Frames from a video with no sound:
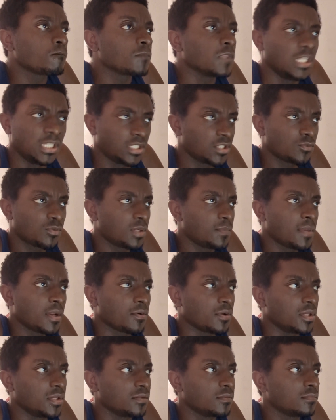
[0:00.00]
He doesn't want to
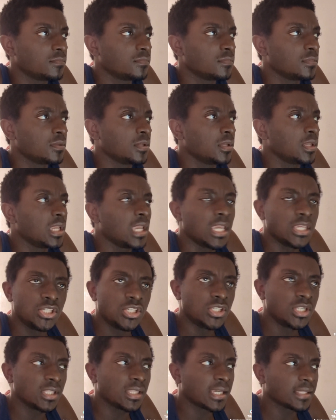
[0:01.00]
marry you. And
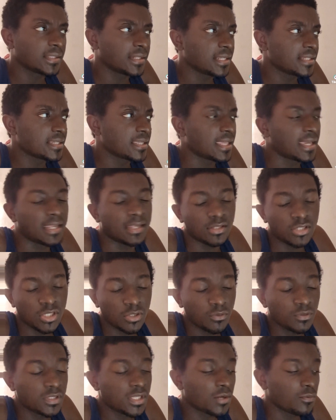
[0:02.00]
she didn't like that I said that. And she
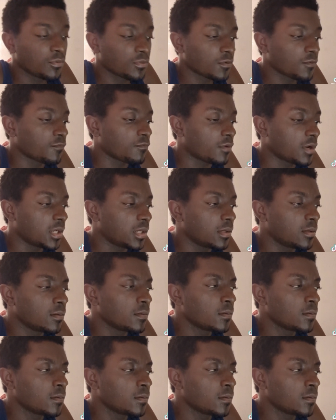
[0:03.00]
was there with her friend.